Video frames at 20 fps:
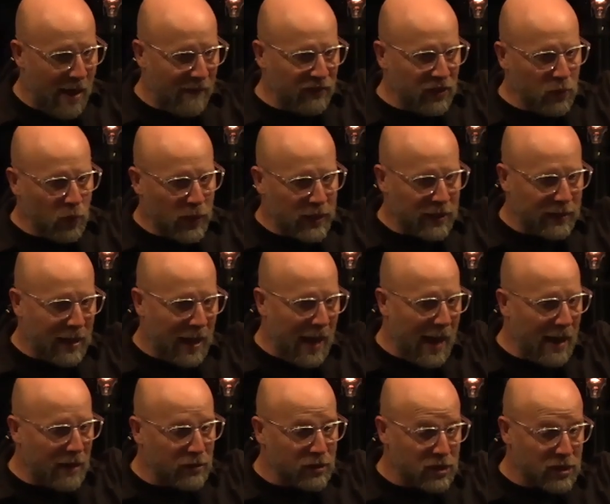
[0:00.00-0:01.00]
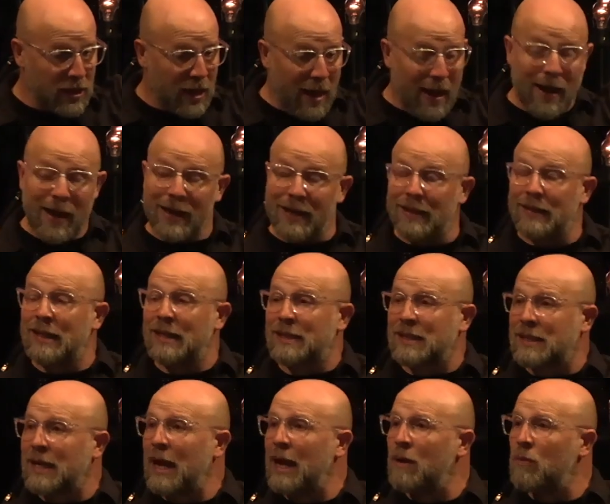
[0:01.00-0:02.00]
everyone in the house. And in the
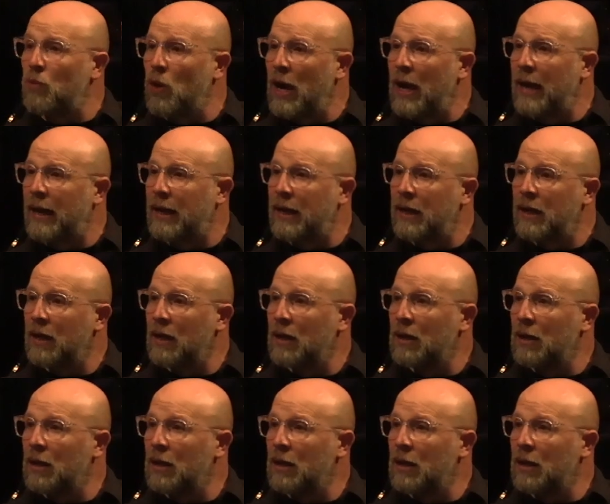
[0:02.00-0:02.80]
same way,